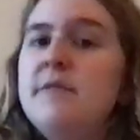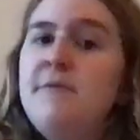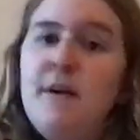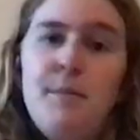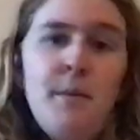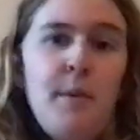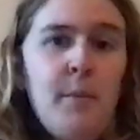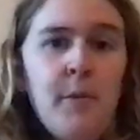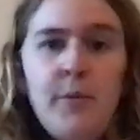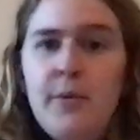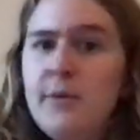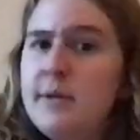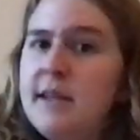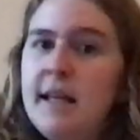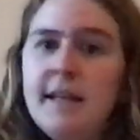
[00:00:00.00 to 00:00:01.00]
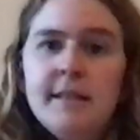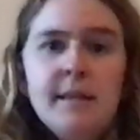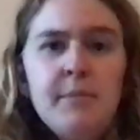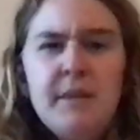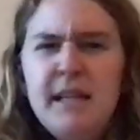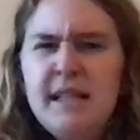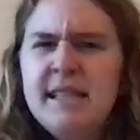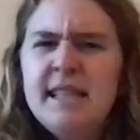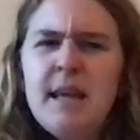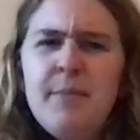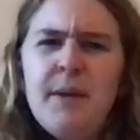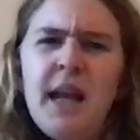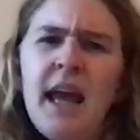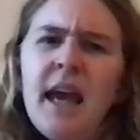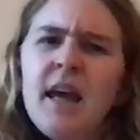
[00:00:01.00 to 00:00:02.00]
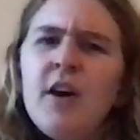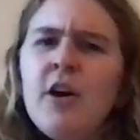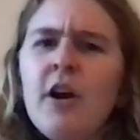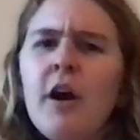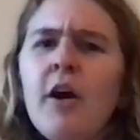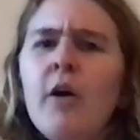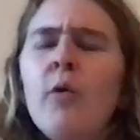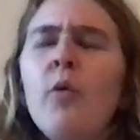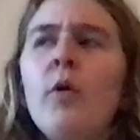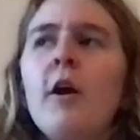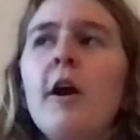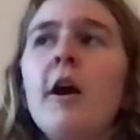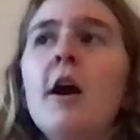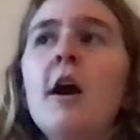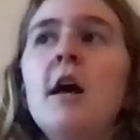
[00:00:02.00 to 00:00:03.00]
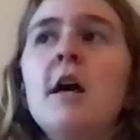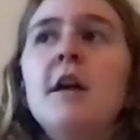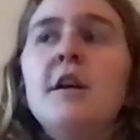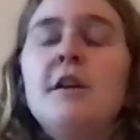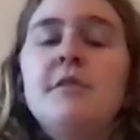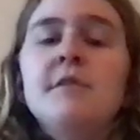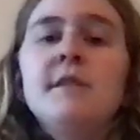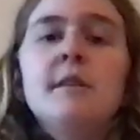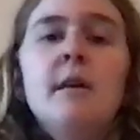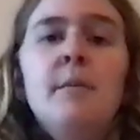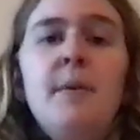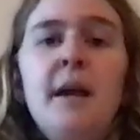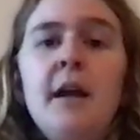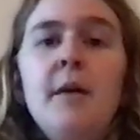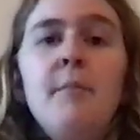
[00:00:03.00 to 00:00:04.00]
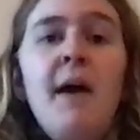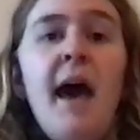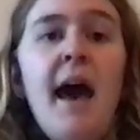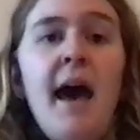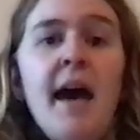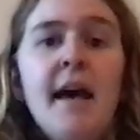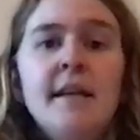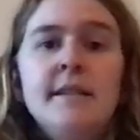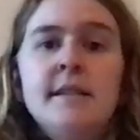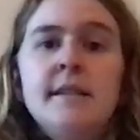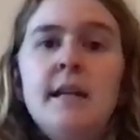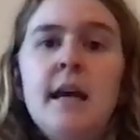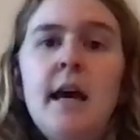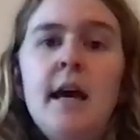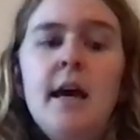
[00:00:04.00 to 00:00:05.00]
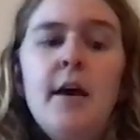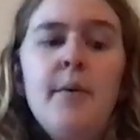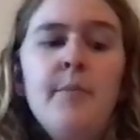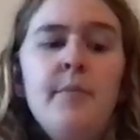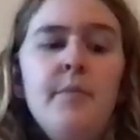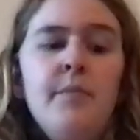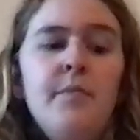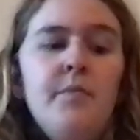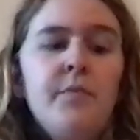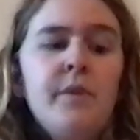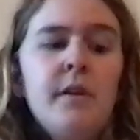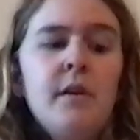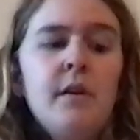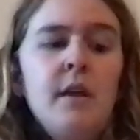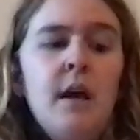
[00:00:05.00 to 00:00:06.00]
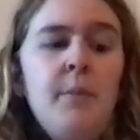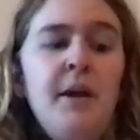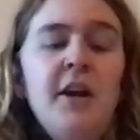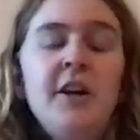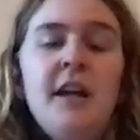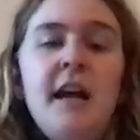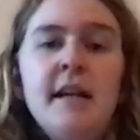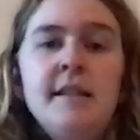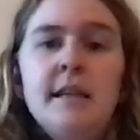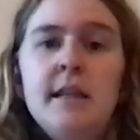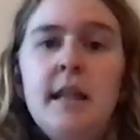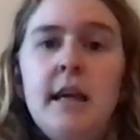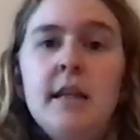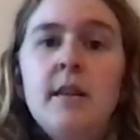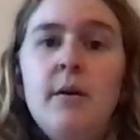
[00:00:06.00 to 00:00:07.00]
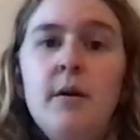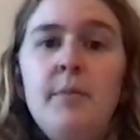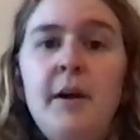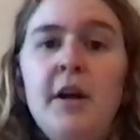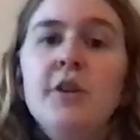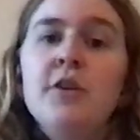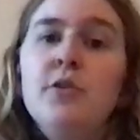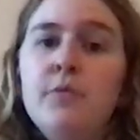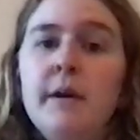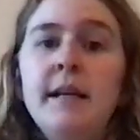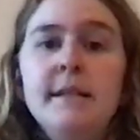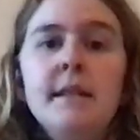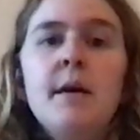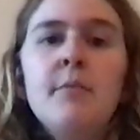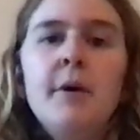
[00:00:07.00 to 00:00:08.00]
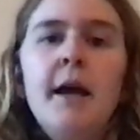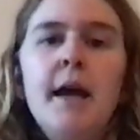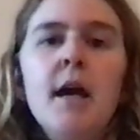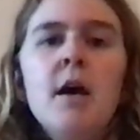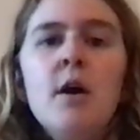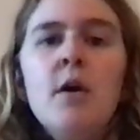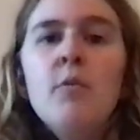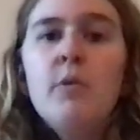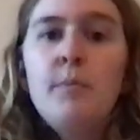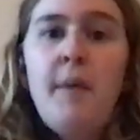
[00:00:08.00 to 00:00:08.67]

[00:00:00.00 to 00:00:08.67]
family member would let something slip in anger, or a parent passed, a parent as in like the parent who raised them, right, would